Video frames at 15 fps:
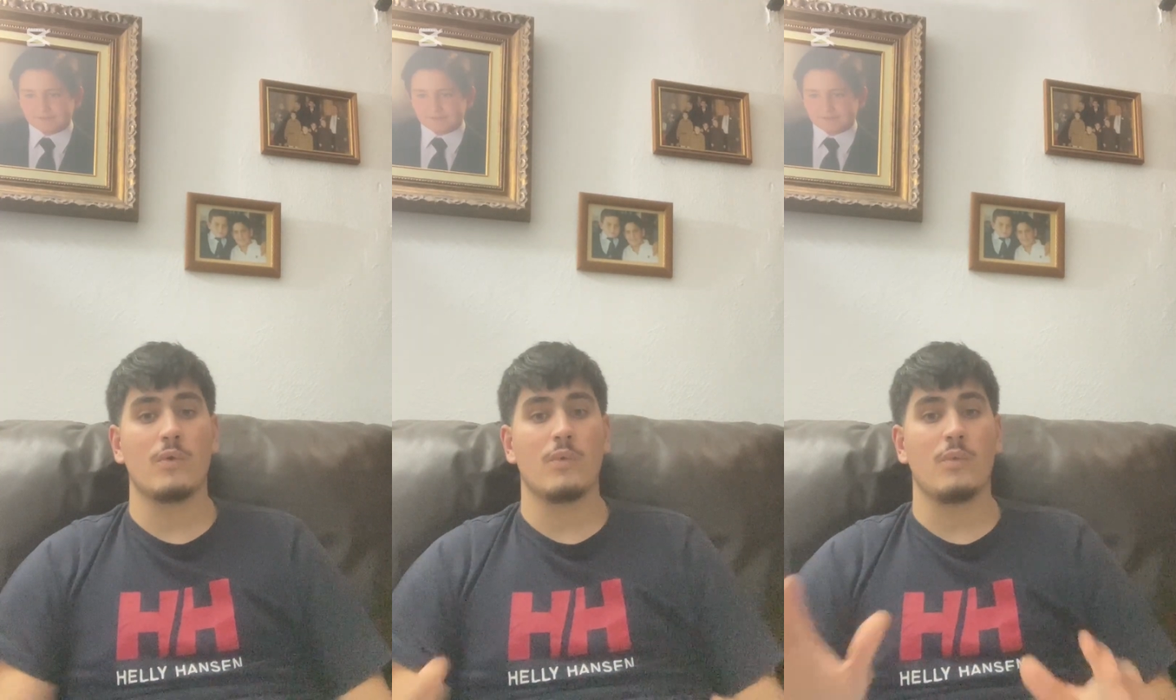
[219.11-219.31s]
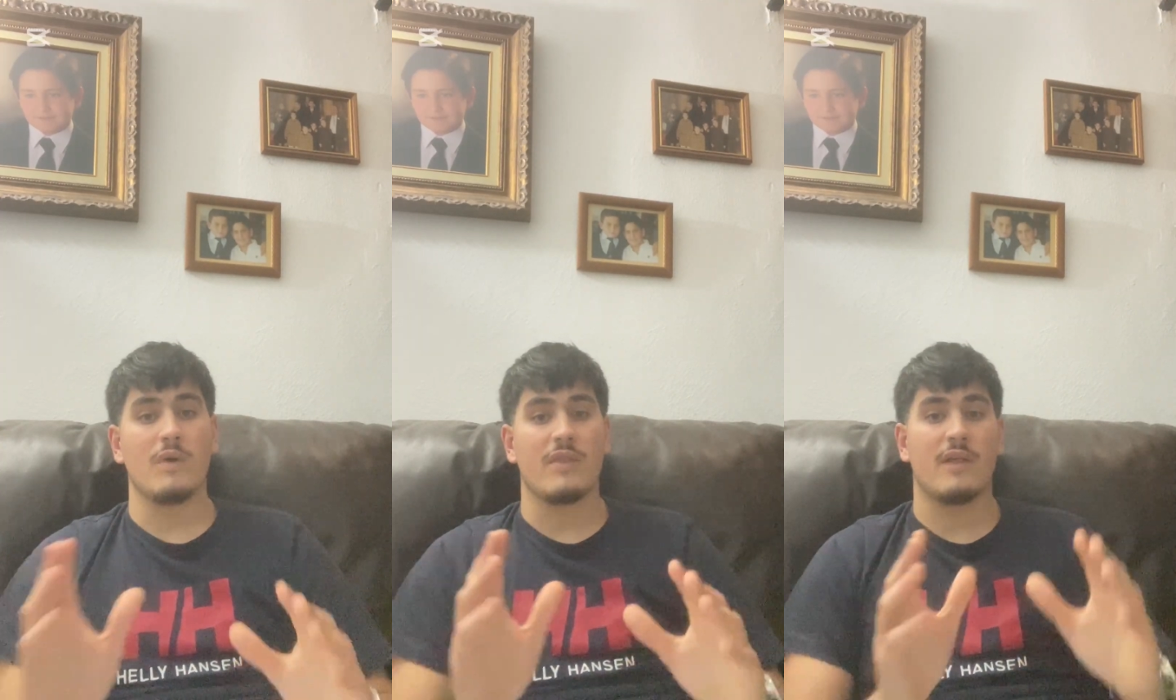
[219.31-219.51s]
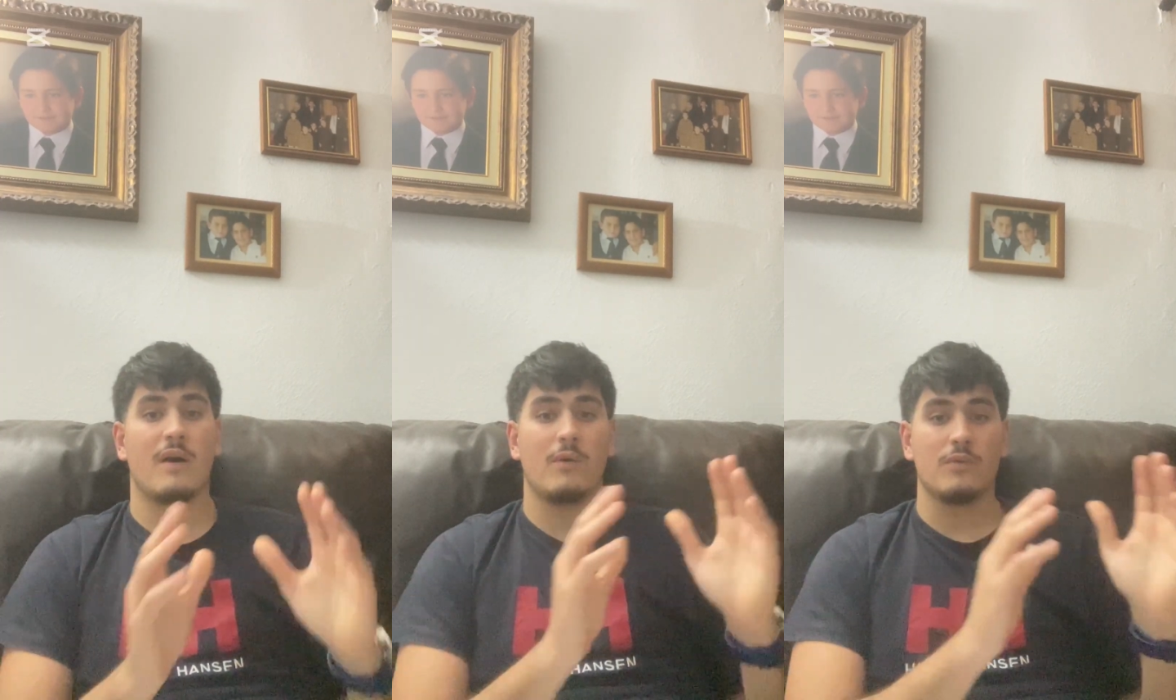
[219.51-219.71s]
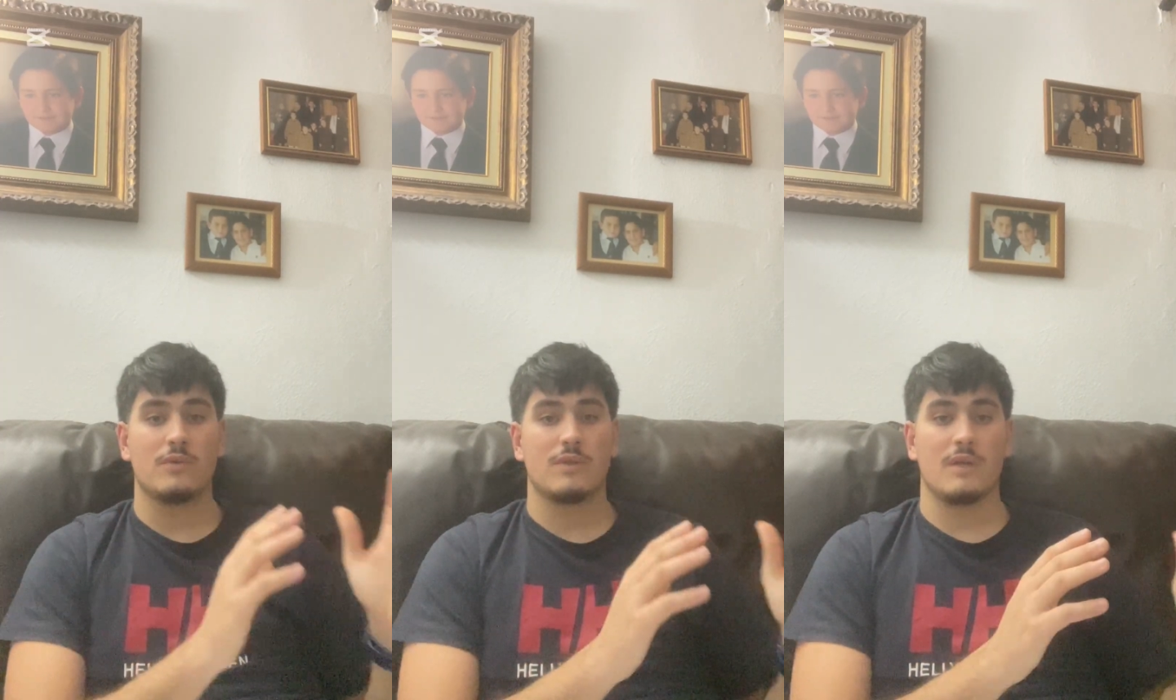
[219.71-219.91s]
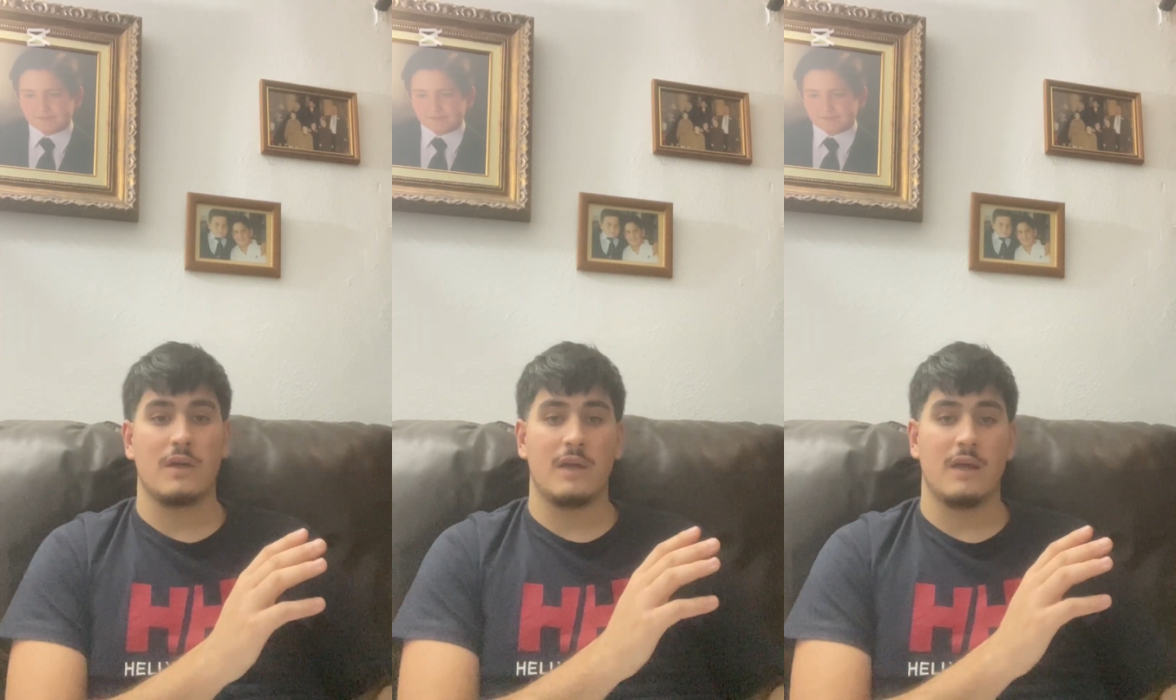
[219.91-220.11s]
without
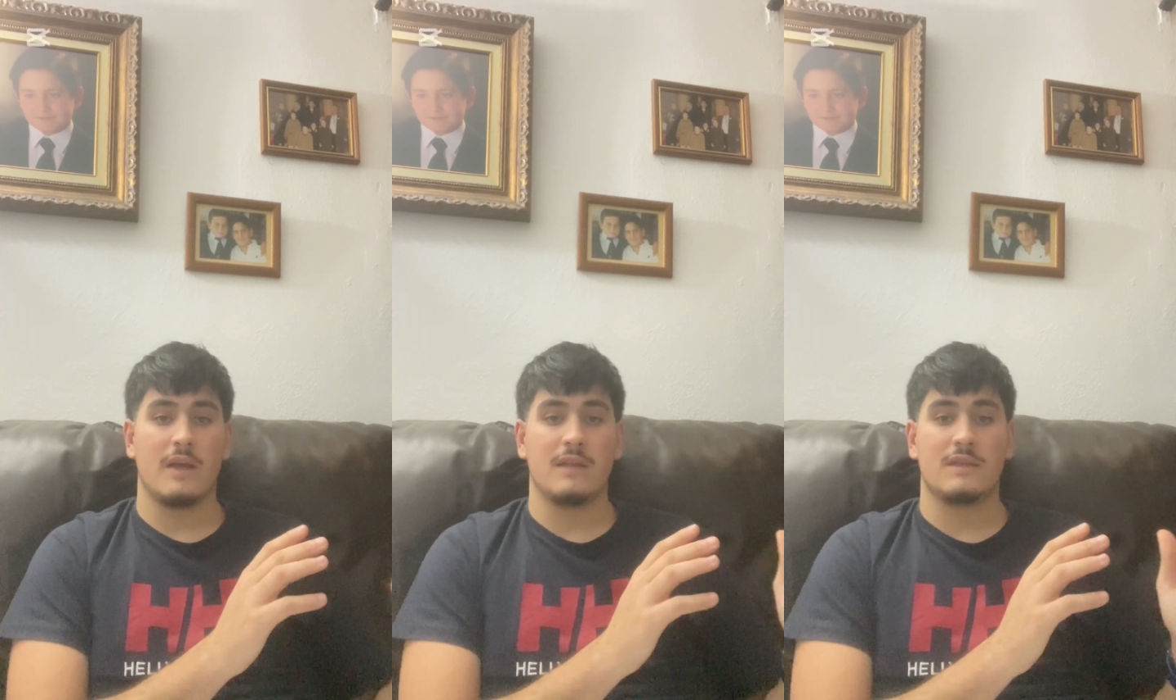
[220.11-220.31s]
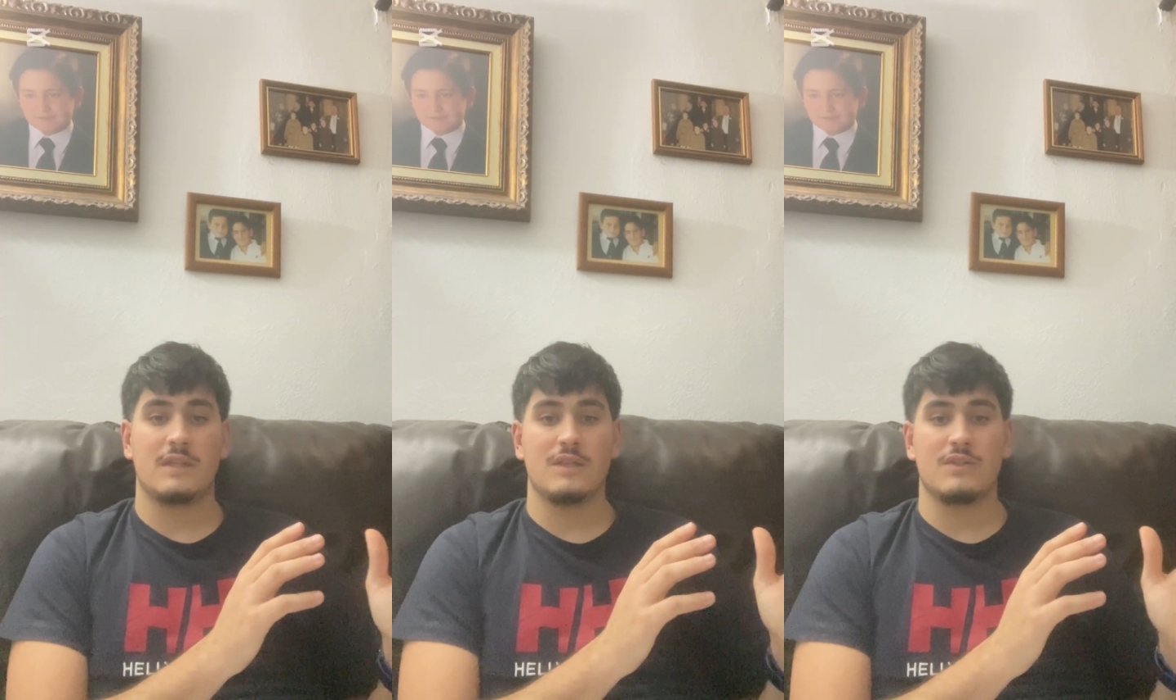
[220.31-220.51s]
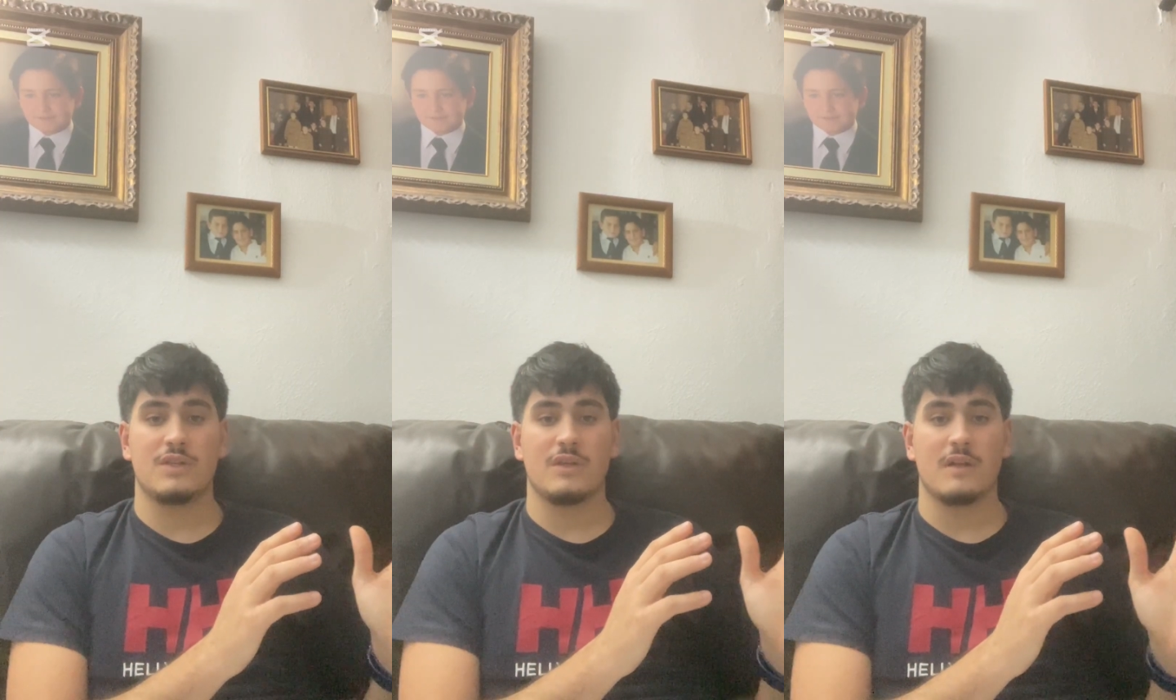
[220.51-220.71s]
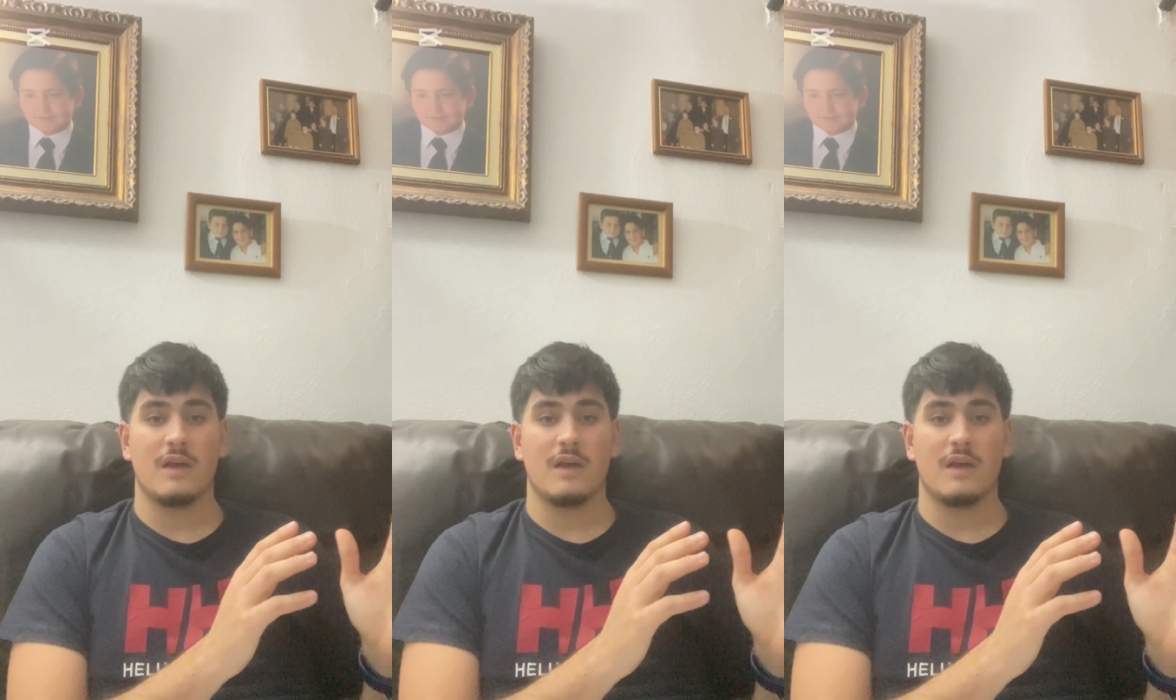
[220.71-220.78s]
teaching.